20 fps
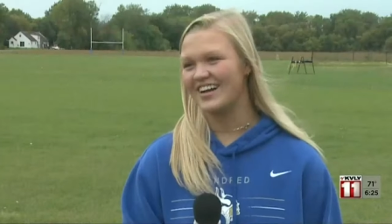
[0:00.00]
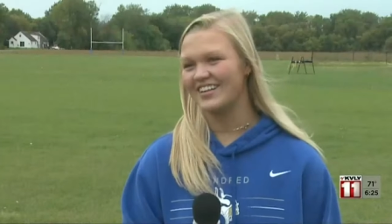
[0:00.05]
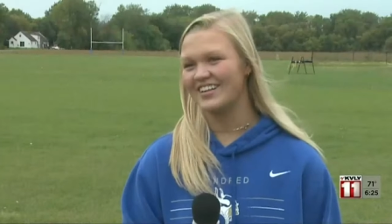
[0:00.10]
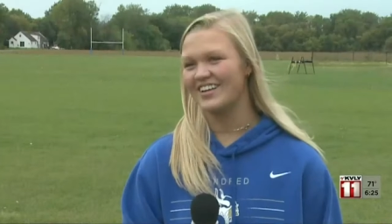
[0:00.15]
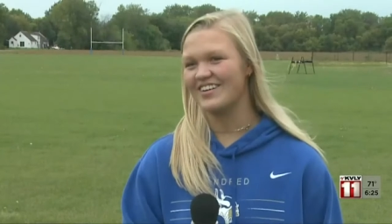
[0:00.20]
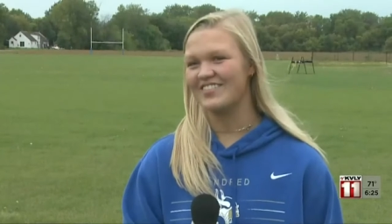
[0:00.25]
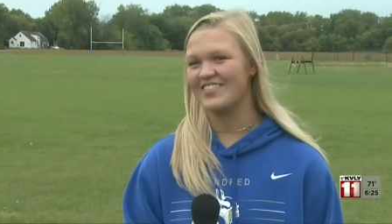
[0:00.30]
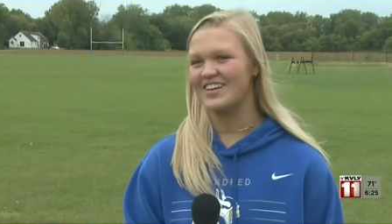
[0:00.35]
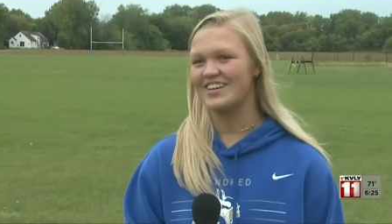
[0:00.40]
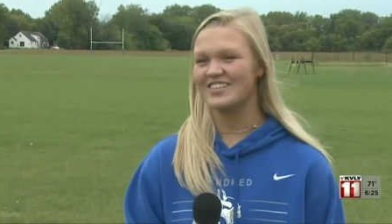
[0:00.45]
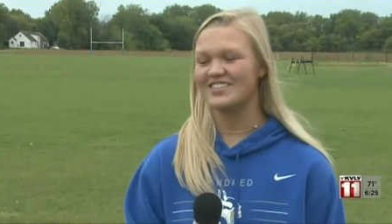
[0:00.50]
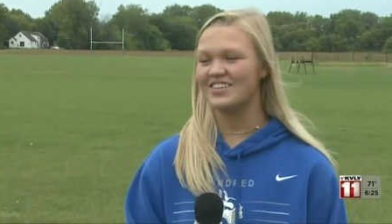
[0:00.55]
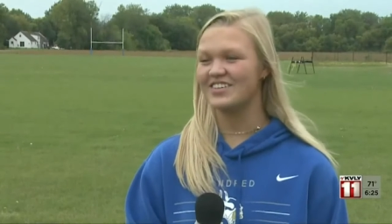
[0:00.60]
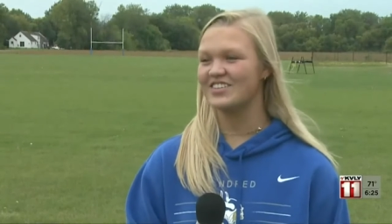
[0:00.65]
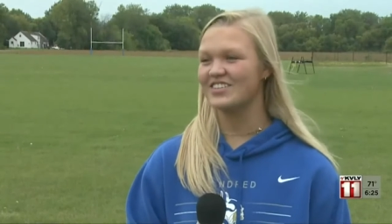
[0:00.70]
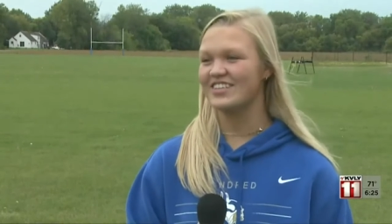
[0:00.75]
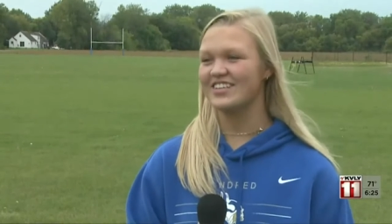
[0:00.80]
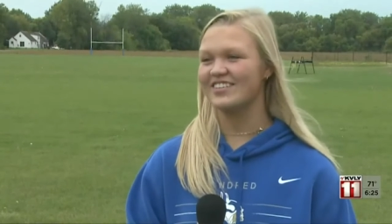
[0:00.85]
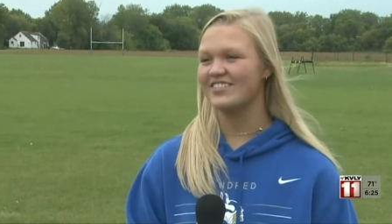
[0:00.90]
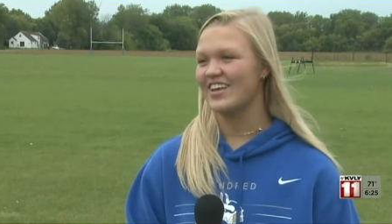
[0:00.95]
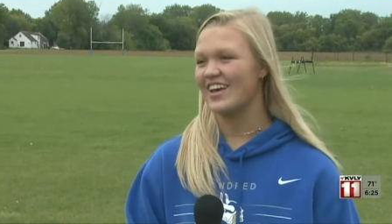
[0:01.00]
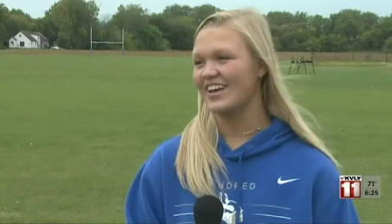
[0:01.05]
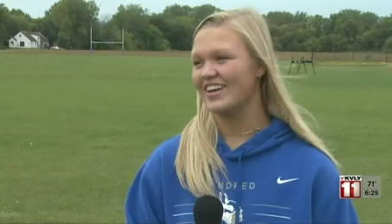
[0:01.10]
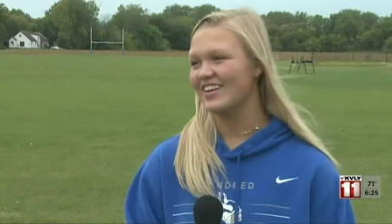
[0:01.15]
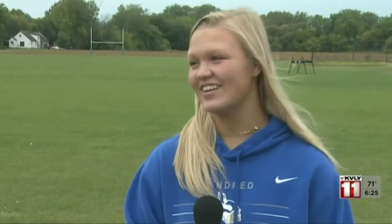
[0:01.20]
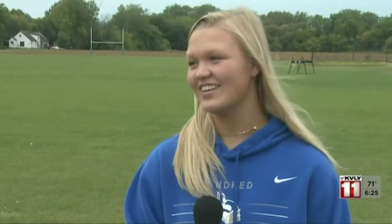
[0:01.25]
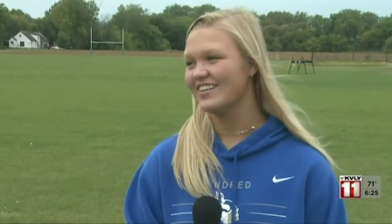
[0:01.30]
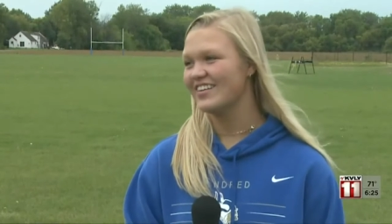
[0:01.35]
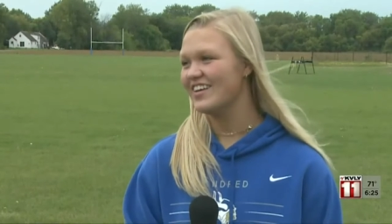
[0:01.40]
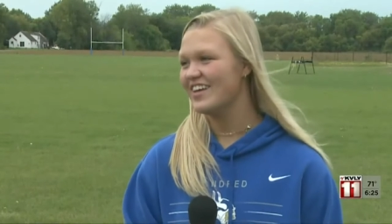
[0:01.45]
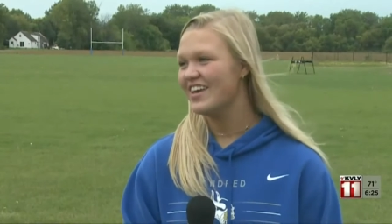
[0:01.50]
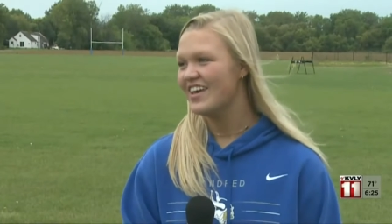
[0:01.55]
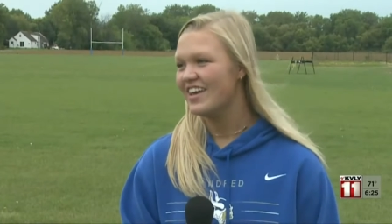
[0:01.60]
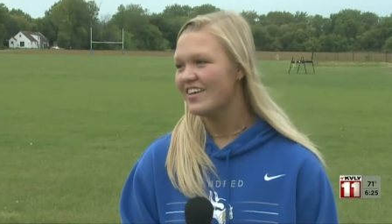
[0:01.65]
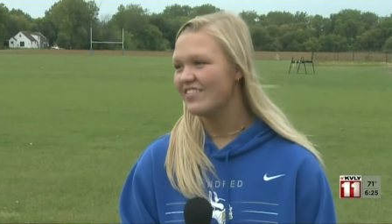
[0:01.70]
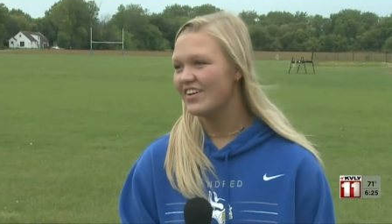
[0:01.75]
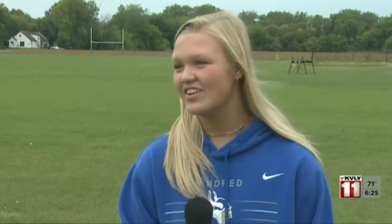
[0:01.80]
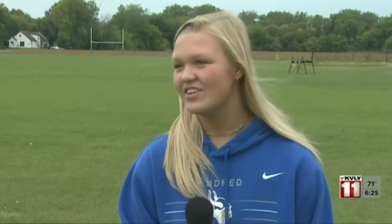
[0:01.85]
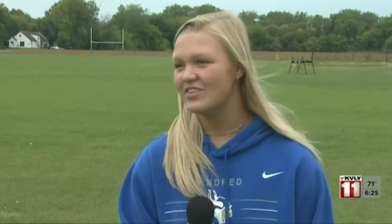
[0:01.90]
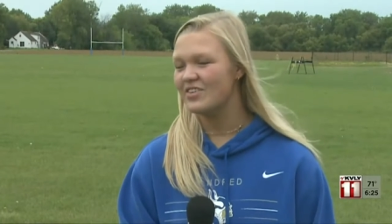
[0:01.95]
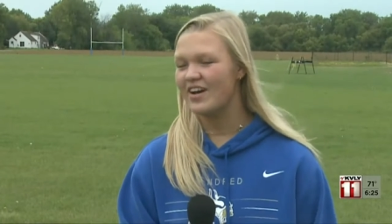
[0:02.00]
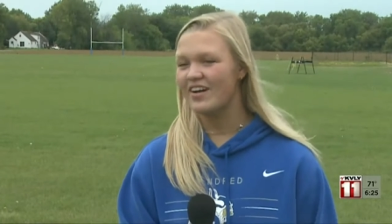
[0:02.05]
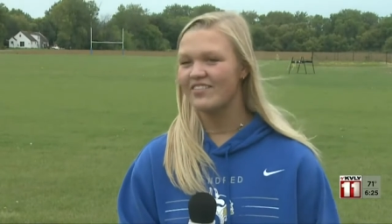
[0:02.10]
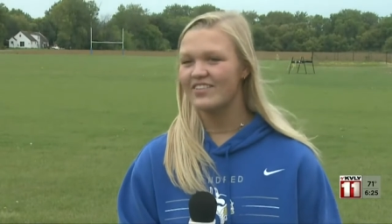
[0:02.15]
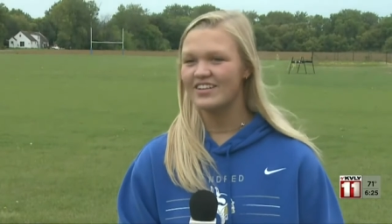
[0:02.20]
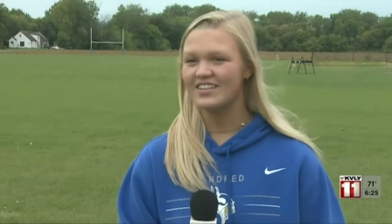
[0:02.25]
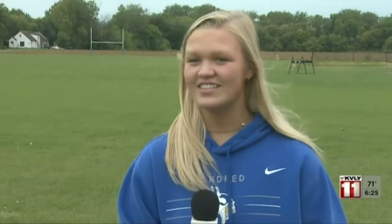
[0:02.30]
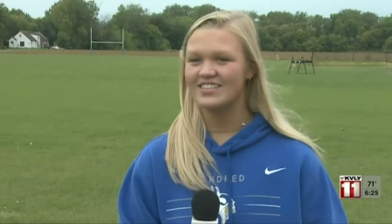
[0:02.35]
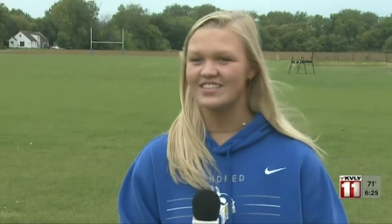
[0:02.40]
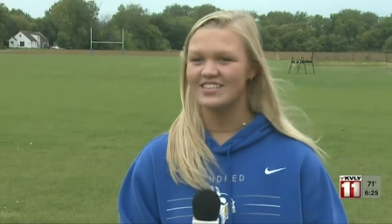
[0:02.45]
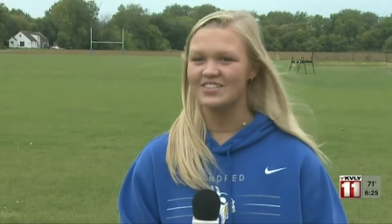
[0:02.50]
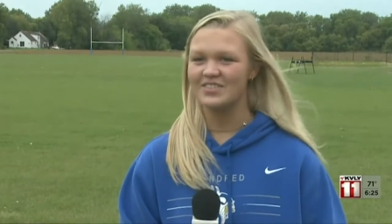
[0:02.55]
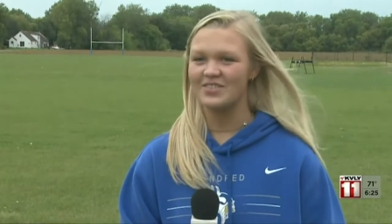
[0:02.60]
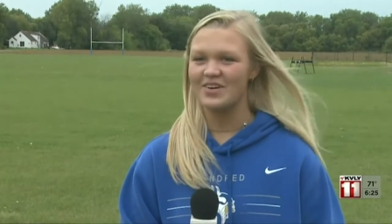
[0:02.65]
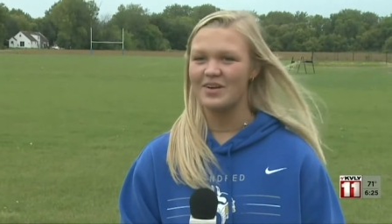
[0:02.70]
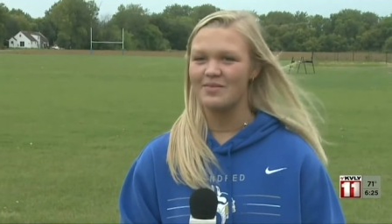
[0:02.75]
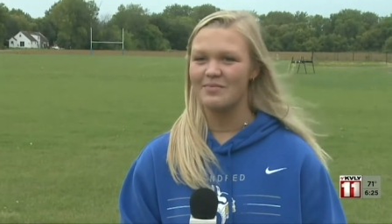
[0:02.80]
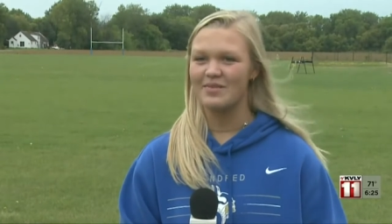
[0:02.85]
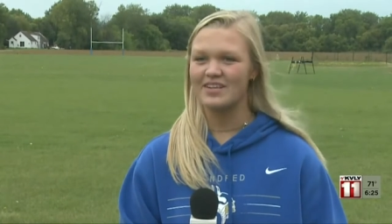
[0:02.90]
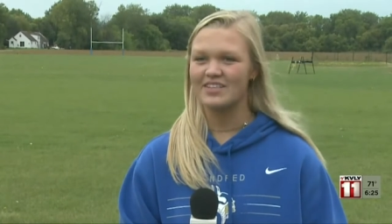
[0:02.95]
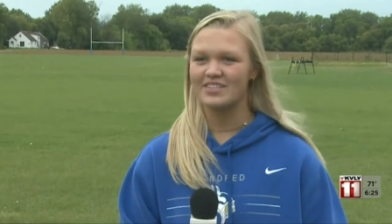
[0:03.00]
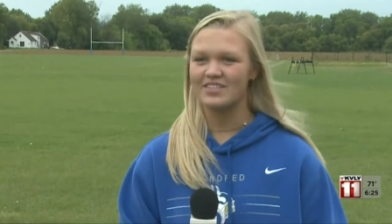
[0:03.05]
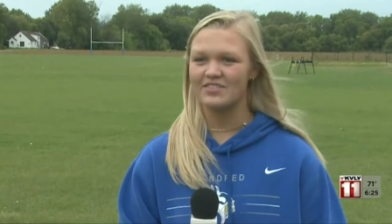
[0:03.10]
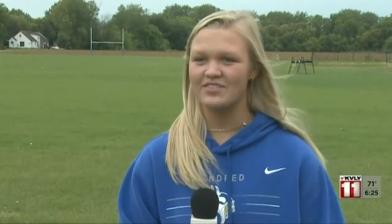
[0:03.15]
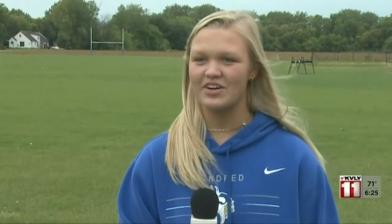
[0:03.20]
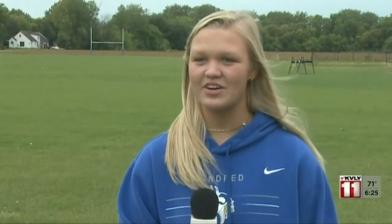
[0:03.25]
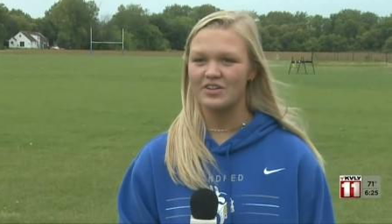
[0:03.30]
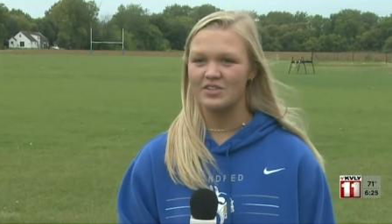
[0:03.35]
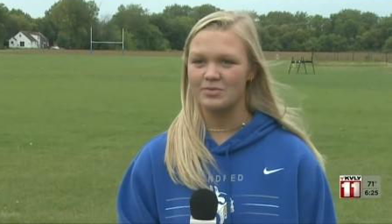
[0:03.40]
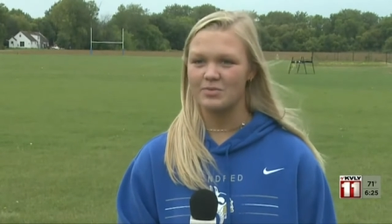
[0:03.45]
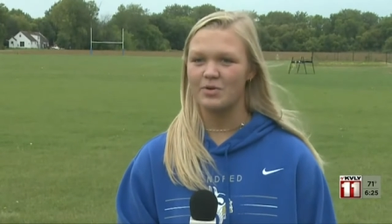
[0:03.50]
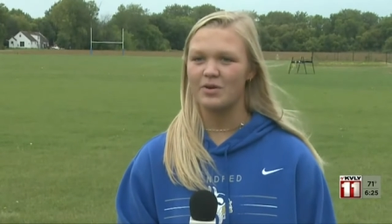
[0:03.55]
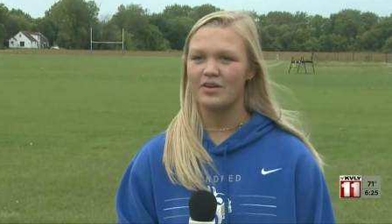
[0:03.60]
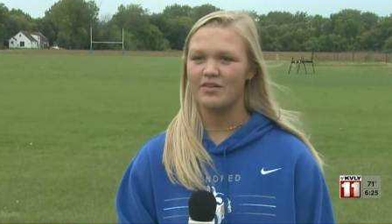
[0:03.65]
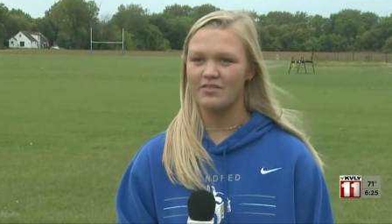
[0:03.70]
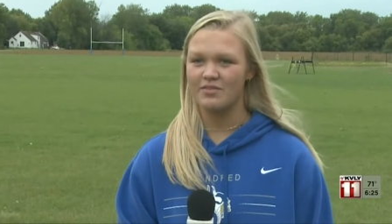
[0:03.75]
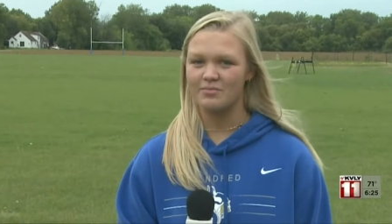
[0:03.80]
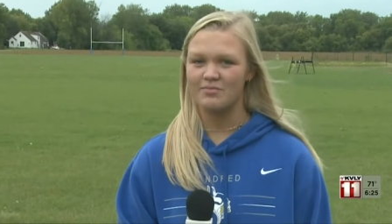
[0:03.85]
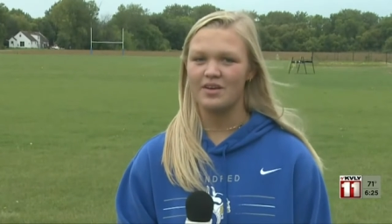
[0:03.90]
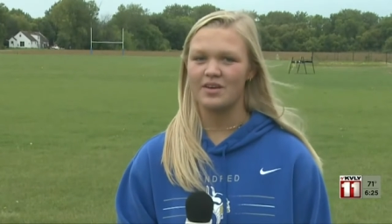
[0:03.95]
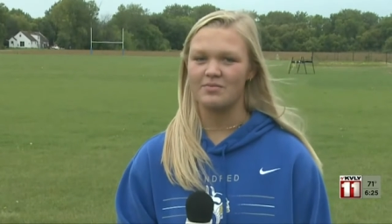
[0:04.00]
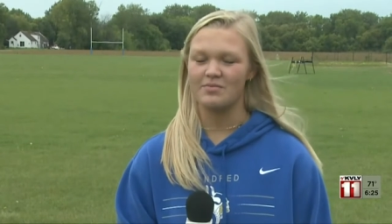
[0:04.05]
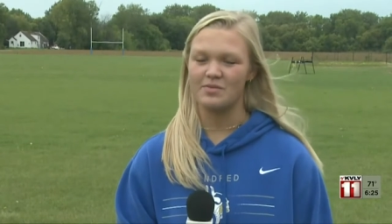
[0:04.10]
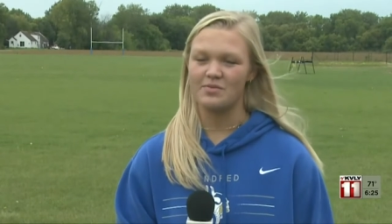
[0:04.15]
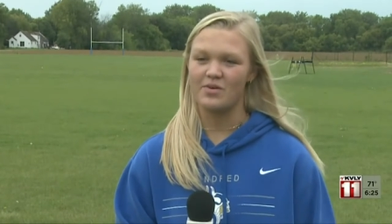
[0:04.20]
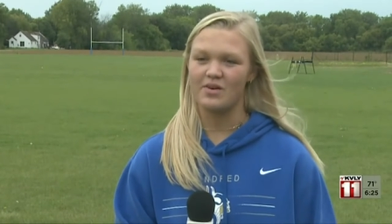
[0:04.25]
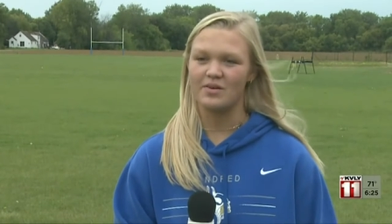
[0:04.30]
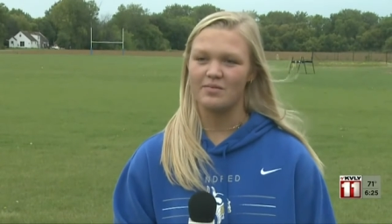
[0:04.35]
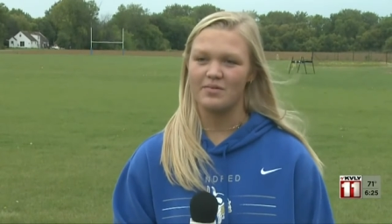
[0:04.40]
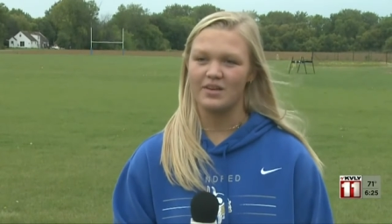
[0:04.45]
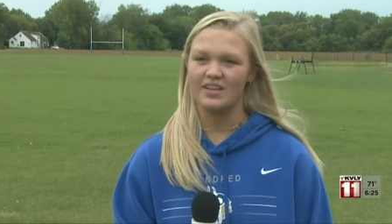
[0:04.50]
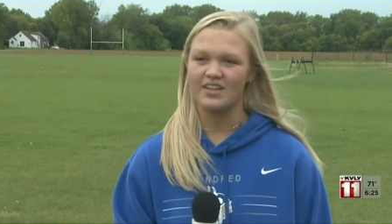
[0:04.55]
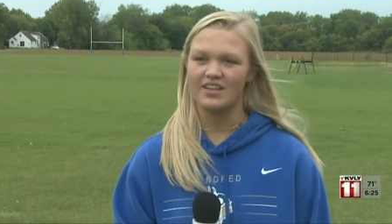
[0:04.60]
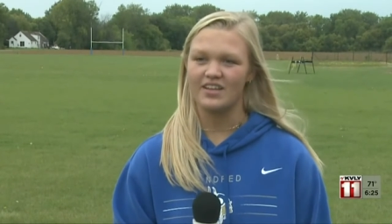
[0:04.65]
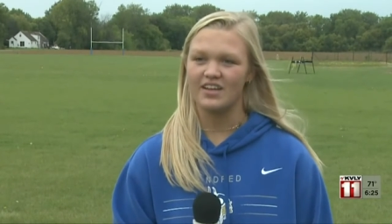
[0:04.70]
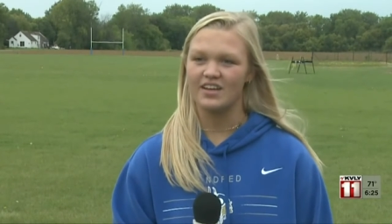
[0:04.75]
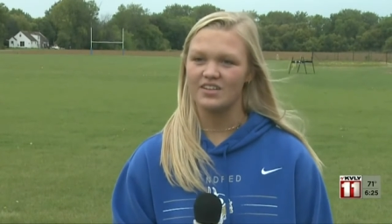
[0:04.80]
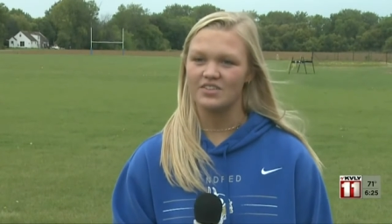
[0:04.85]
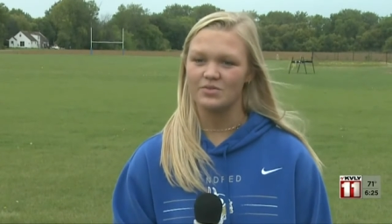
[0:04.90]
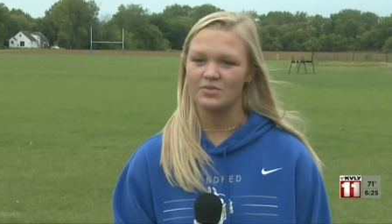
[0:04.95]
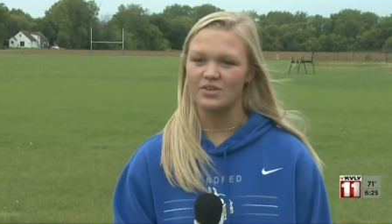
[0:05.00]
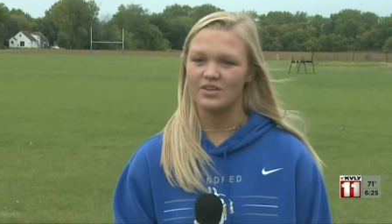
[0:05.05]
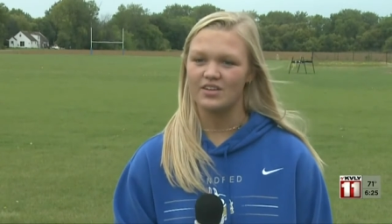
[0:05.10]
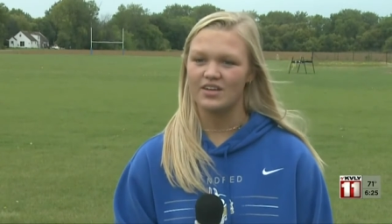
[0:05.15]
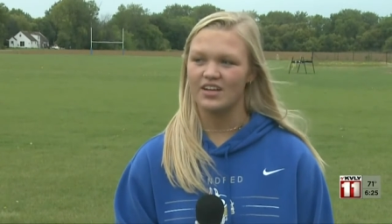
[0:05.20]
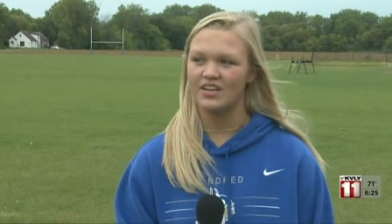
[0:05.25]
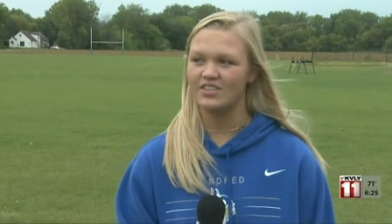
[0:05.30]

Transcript: I love it, especially like if I do have an instance where I miss, they're very supportive and make me want to make the next one.